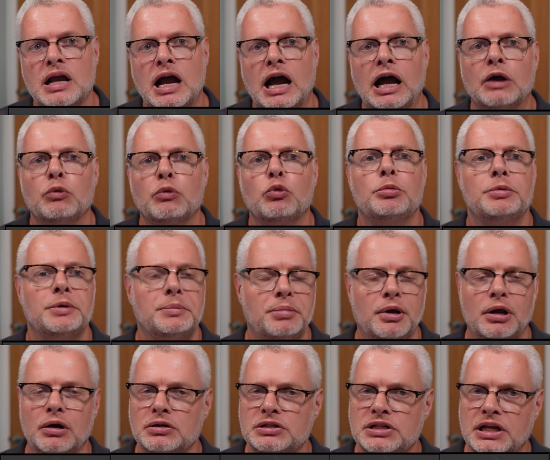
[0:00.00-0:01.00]
and will be
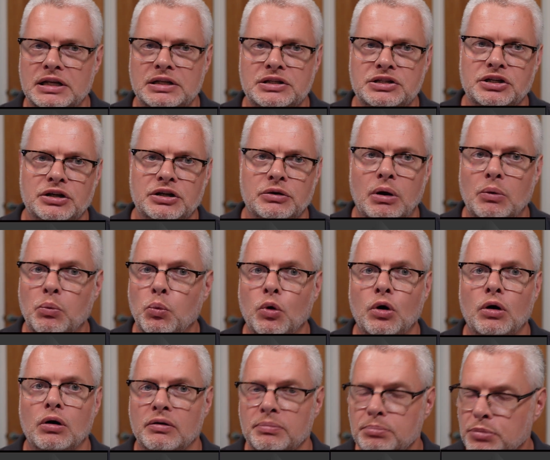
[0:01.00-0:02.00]
plugged into and
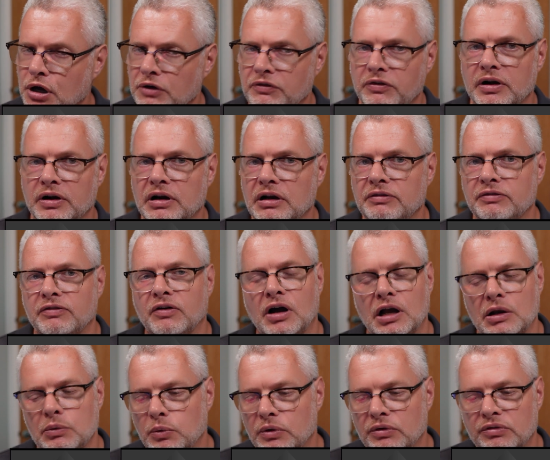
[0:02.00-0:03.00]
work perfectly
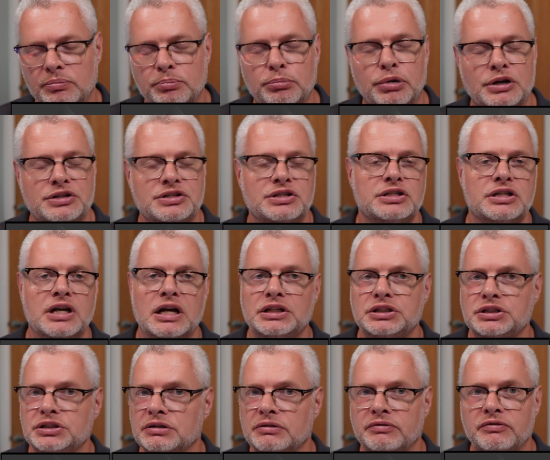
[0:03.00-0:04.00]
fine with
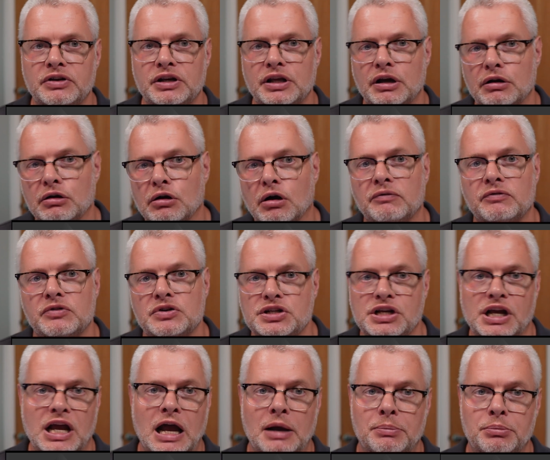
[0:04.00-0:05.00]
presentation and video
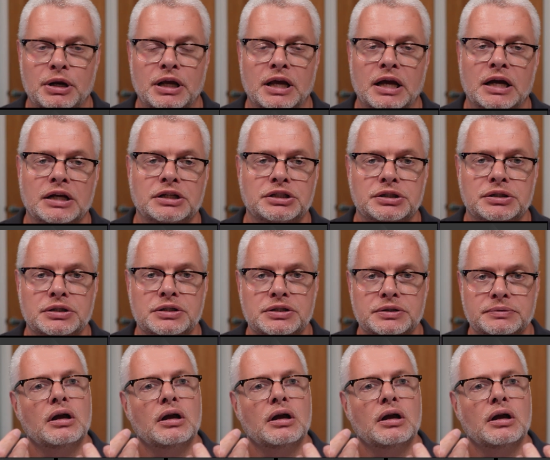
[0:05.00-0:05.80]
conferencing applications.